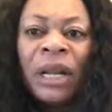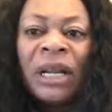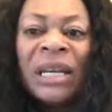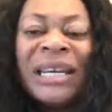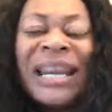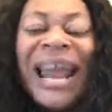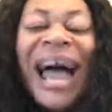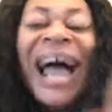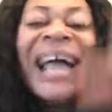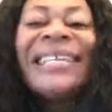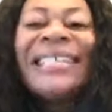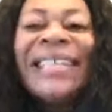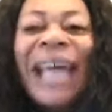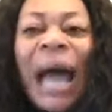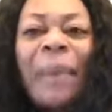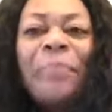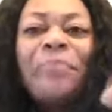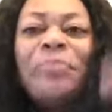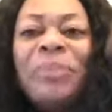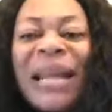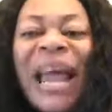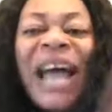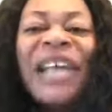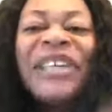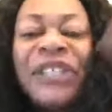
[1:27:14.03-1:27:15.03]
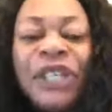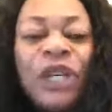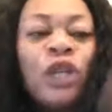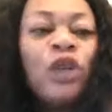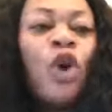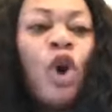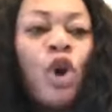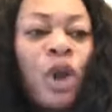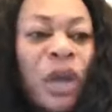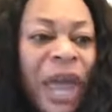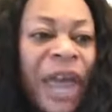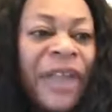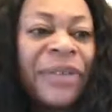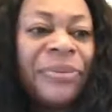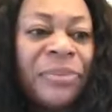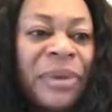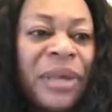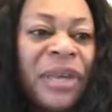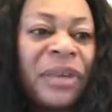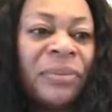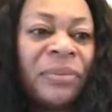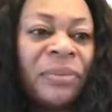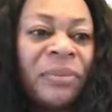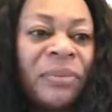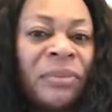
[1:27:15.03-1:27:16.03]
Let their blessing locate
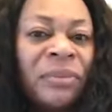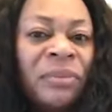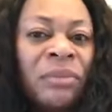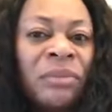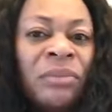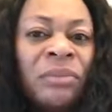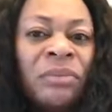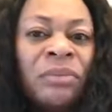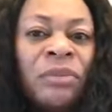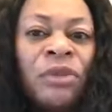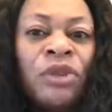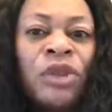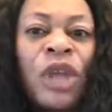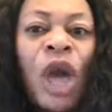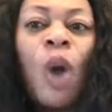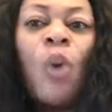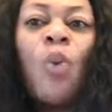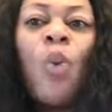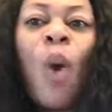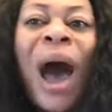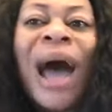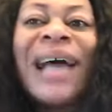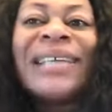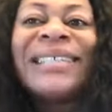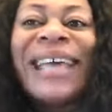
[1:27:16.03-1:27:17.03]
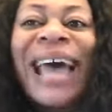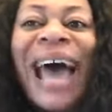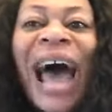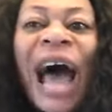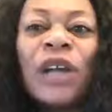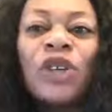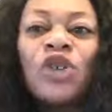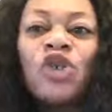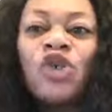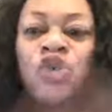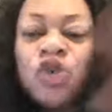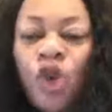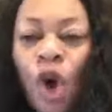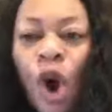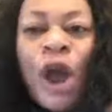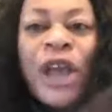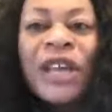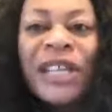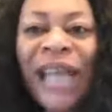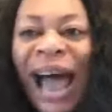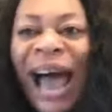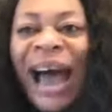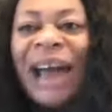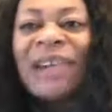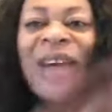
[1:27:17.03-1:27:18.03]
me. The ones they are
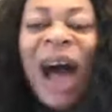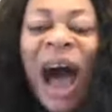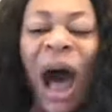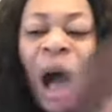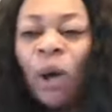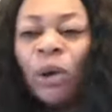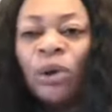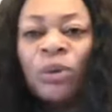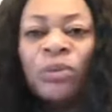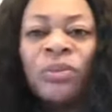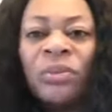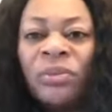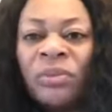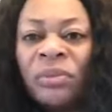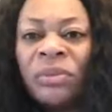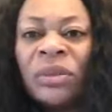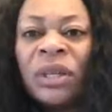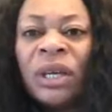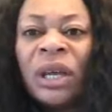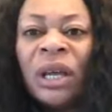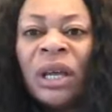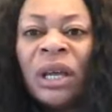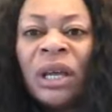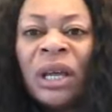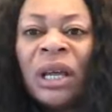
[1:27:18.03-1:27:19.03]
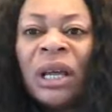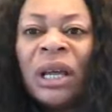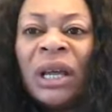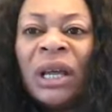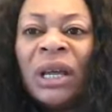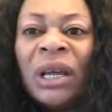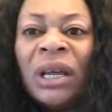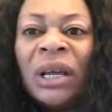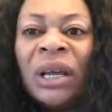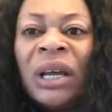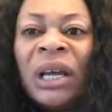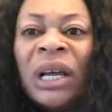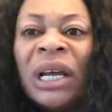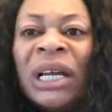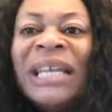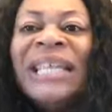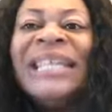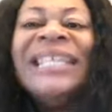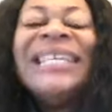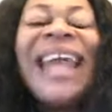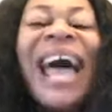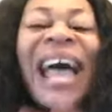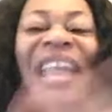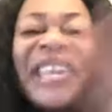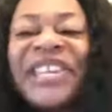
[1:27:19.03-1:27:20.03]
throwing around,
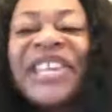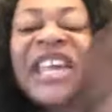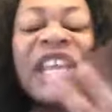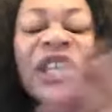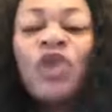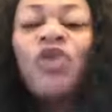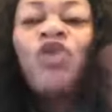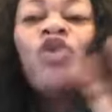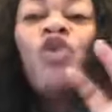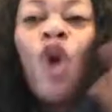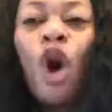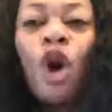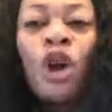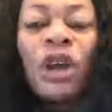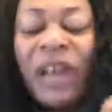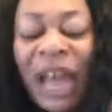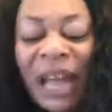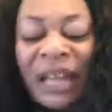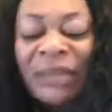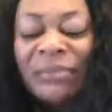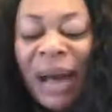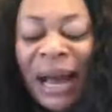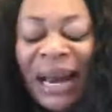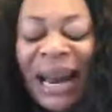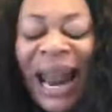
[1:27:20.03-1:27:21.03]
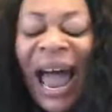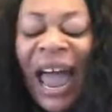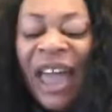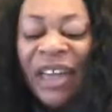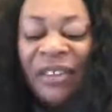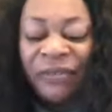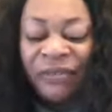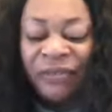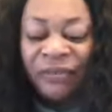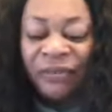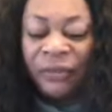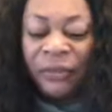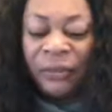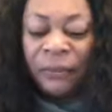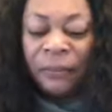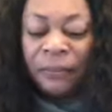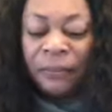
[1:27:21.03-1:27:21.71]
let it locate my life.